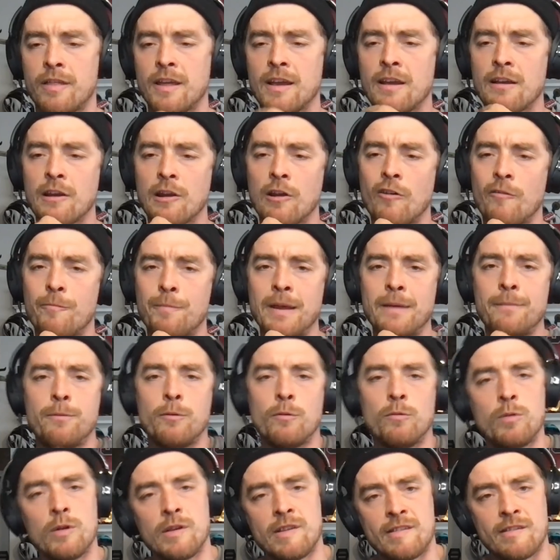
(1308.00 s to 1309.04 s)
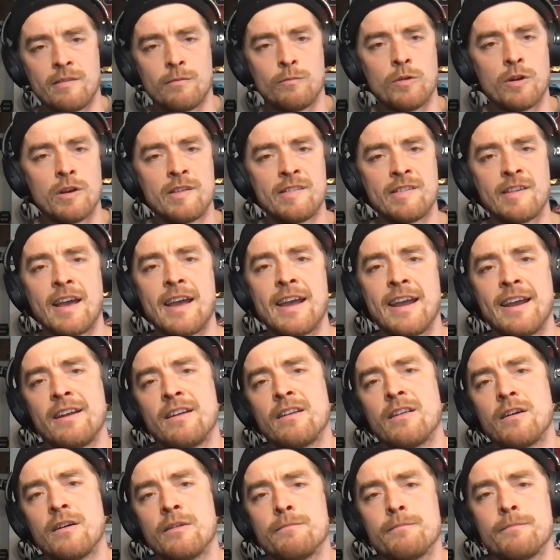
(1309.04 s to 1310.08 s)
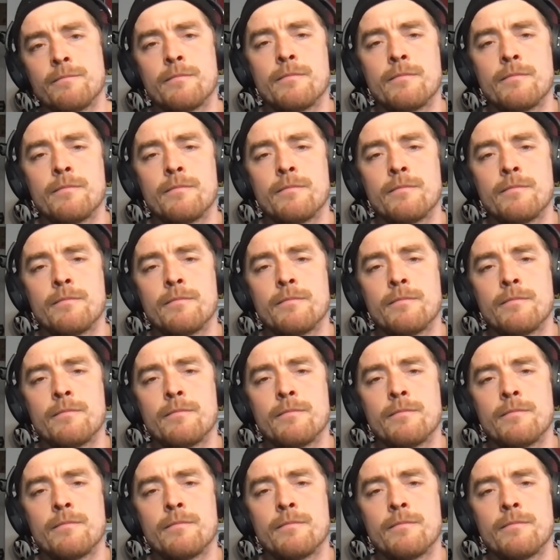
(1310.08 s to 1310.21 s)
a lot of people were saying that,